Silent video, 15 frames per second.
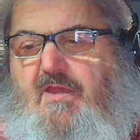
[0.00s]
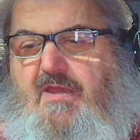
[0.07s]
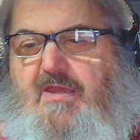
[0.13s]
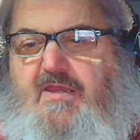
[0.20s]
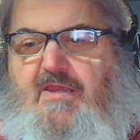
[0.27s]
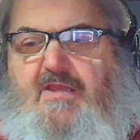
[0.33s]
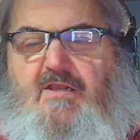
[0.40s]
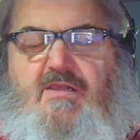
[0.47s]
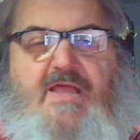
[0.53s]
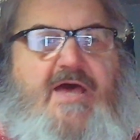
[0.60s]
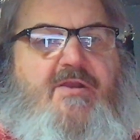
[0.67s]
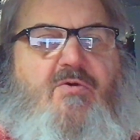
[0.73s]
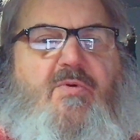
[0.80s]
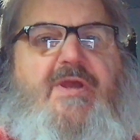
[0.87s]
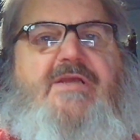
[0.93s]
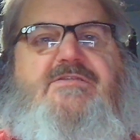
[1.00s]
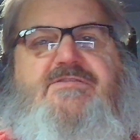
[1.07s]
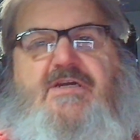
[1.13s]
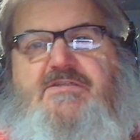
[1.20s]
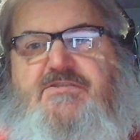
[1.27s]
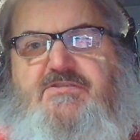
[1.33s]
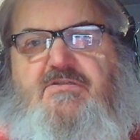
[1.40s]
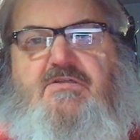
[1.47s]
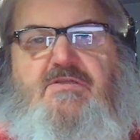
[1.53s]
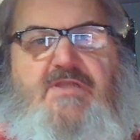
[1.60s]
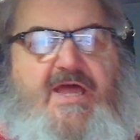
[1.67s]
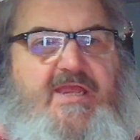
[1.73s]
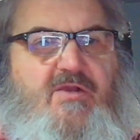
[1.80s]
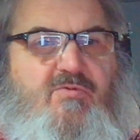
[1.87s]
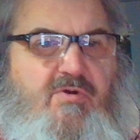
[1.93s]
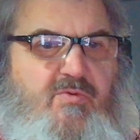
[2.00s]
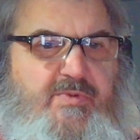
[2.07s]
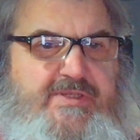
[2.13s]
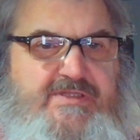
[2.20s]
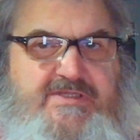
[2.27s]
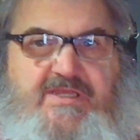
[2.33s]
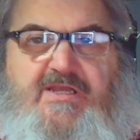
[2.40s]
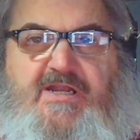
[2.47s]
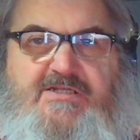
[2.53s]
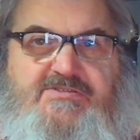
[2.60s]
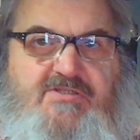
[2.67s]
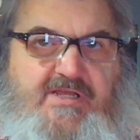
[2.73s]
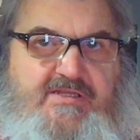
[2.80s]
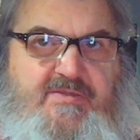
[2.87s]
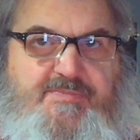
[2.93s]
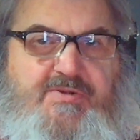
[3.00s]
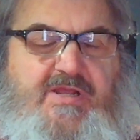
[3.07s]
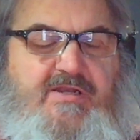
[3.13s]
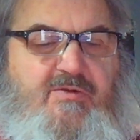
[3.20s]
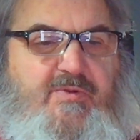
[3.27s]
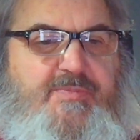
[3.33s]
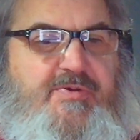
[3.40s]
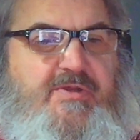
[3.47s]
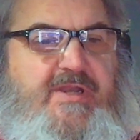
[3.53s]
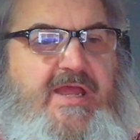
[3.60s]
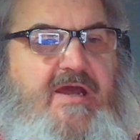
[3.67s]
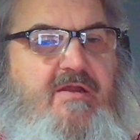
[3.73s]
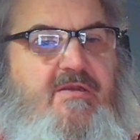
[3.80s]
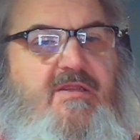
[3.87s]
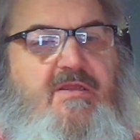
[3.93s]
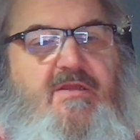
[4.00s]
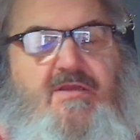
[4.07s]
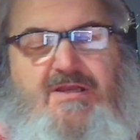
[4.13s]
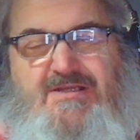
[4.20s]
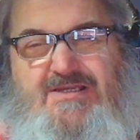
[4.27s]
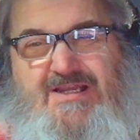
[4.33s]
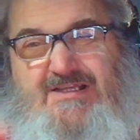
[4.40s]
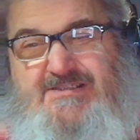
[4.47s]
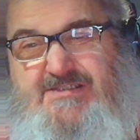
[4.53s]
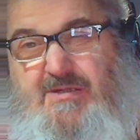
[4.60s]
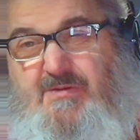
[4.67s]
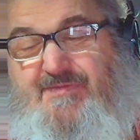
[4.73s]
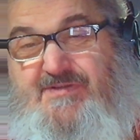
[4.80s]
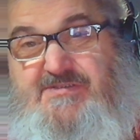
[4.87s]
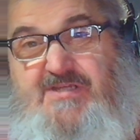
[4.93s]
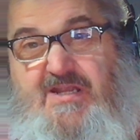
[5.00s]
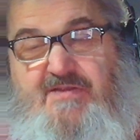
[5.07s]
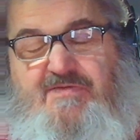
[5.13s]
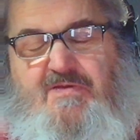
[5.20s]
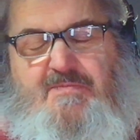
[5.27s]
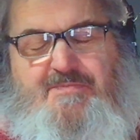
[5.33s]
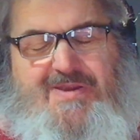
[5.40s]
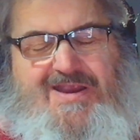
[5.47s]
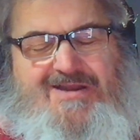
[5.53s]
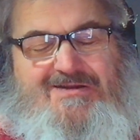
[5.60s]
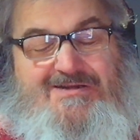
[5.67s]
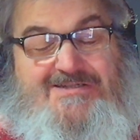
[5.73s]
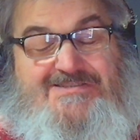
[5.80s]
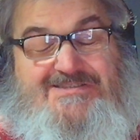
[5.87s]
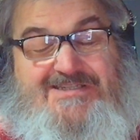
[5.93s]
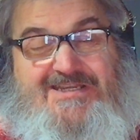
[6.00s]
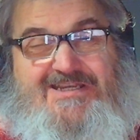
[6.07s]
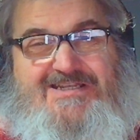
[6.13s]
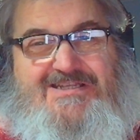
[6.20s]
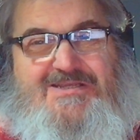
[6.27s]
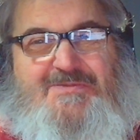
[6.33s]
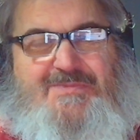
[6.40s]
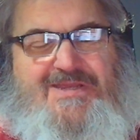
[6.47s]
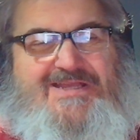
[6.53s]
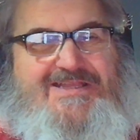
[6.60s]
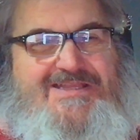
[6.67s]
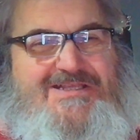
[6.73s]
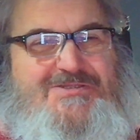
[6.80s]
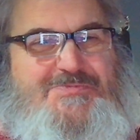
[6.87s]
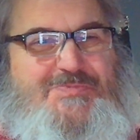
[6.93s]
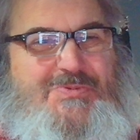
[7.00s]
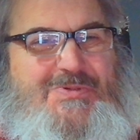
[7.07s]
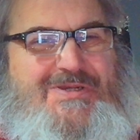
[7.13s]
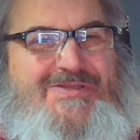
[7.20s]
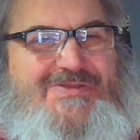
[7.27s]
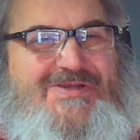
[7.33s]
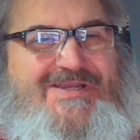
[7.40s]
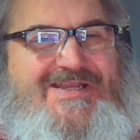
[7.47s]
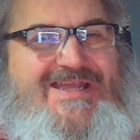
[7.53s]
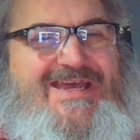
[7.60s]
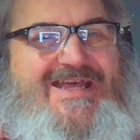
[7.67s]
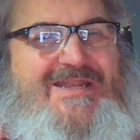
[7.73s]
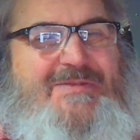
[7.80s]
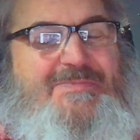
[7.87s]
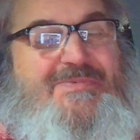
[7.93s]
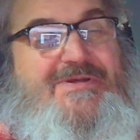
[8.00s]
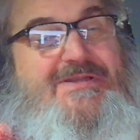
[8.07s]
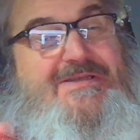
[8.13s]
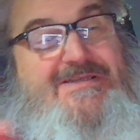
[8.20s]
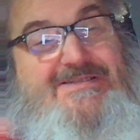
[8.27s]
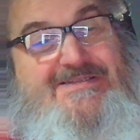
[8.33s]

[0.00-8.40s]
In a lot of ways, I still like what we did. I still like the product we put out. Some of it's kind of embarrassing to me at this point, looking at it, but